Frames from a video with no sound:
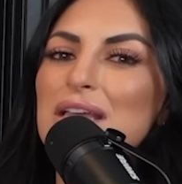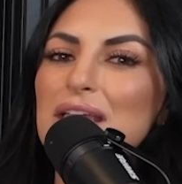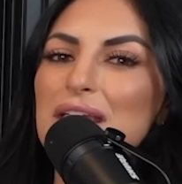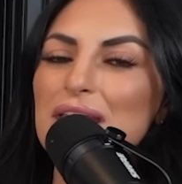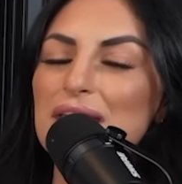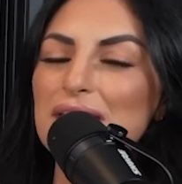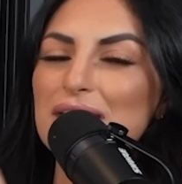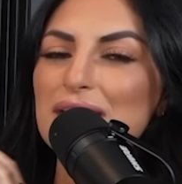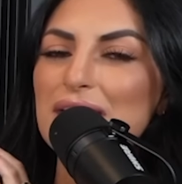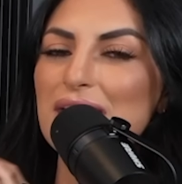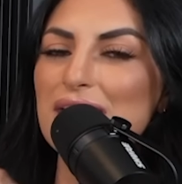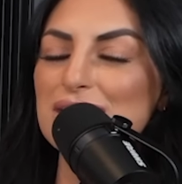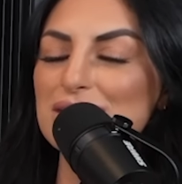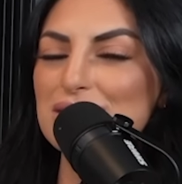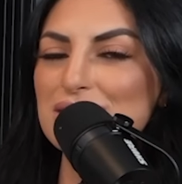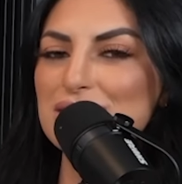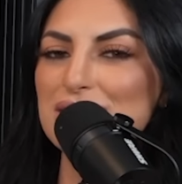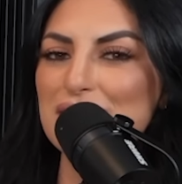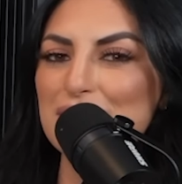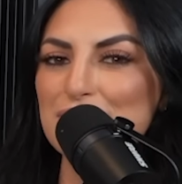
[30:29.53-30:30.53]
in
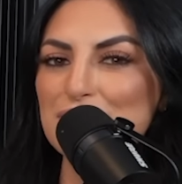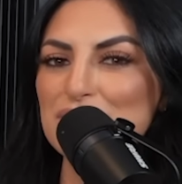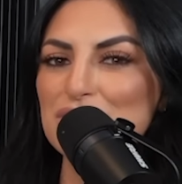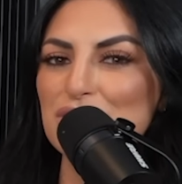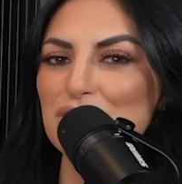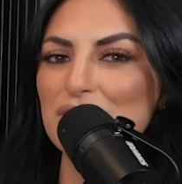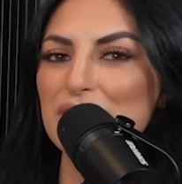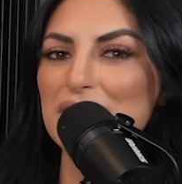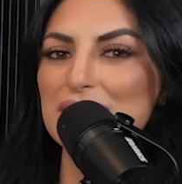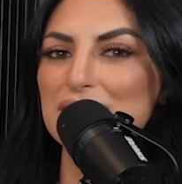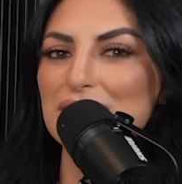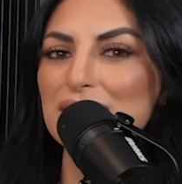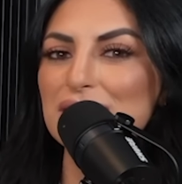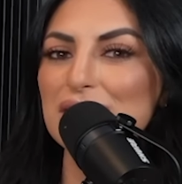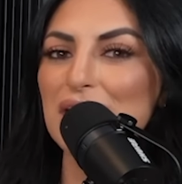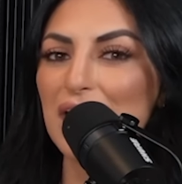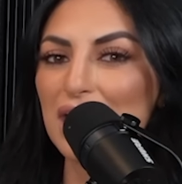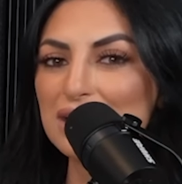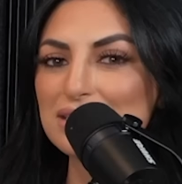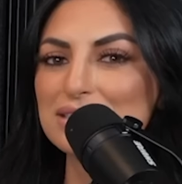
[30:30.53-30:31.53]
Kansas City, Missouri at the
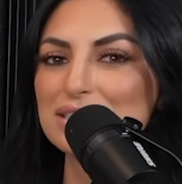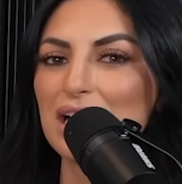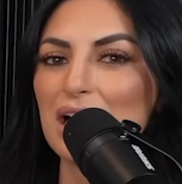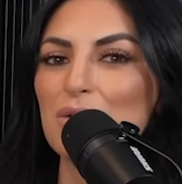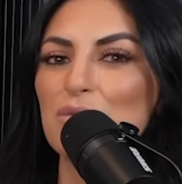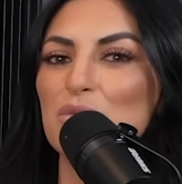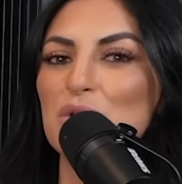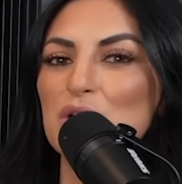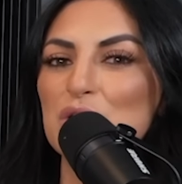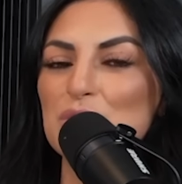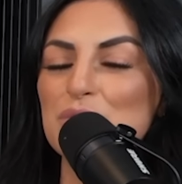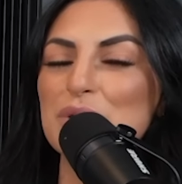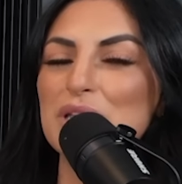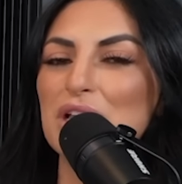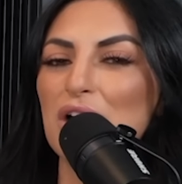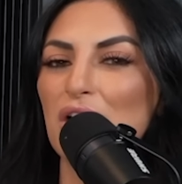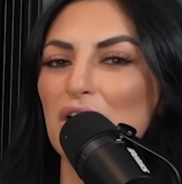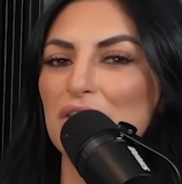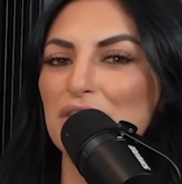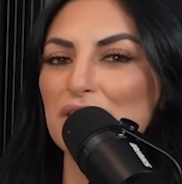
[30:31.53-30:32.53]
Lex, I will
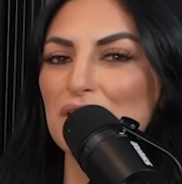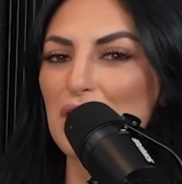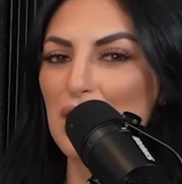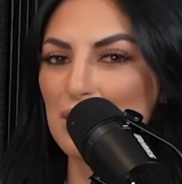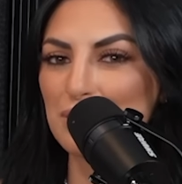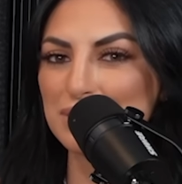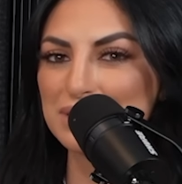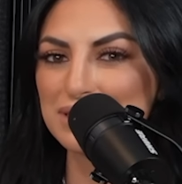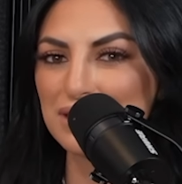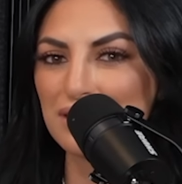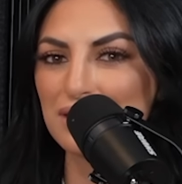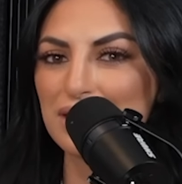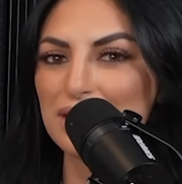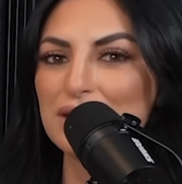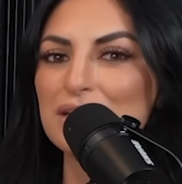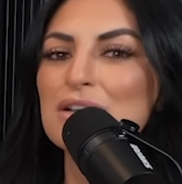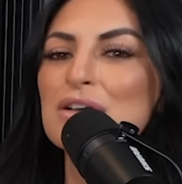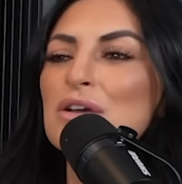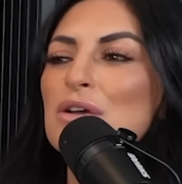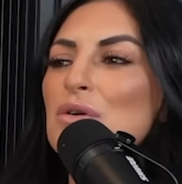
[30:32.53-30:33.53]
be on
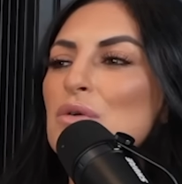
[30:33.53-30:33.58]
commentary